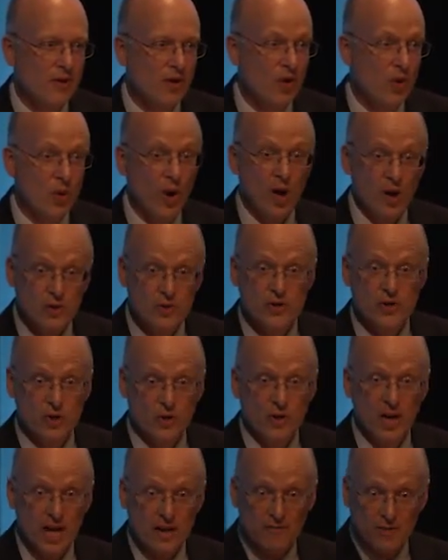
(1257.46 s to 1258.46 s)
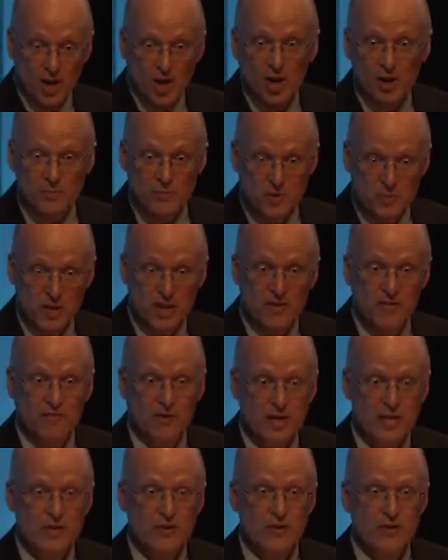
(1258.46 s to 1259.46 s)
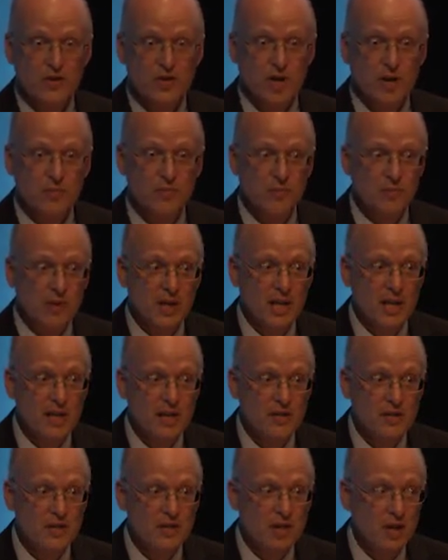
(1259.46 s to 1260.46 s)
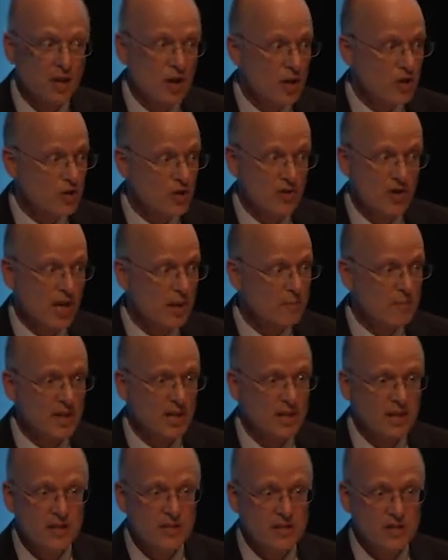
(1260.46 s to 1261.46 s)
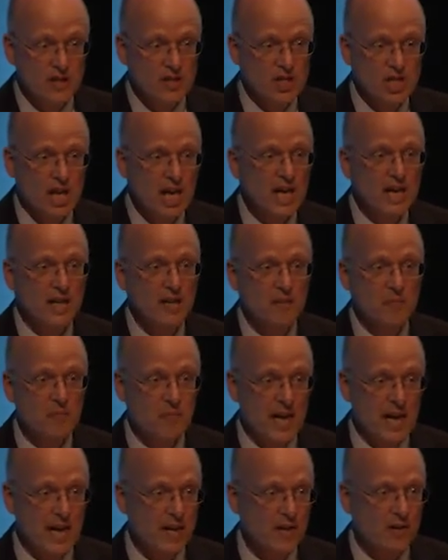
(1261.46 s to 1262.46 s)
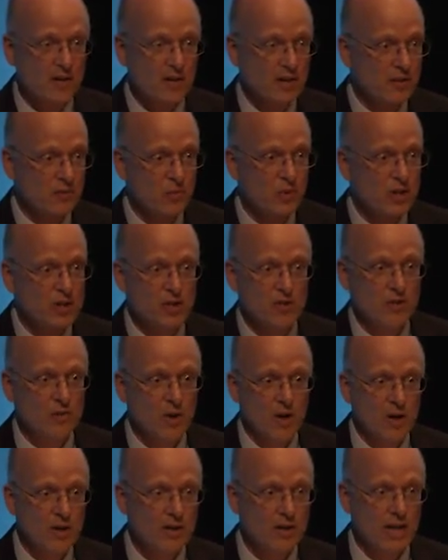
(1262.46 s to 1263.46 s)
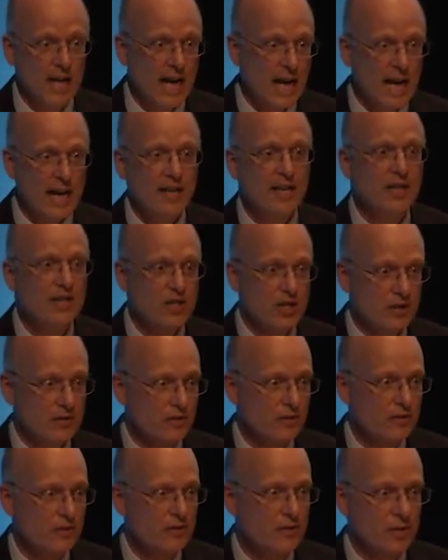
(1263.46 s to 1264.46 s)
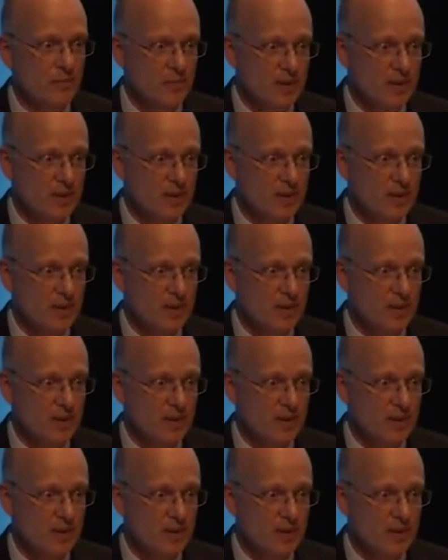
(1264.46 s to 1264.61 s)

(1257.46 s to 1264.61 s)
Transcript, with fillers: who also have arms made of razor sharp blades. So then begins a giant battle in which you all hack each other to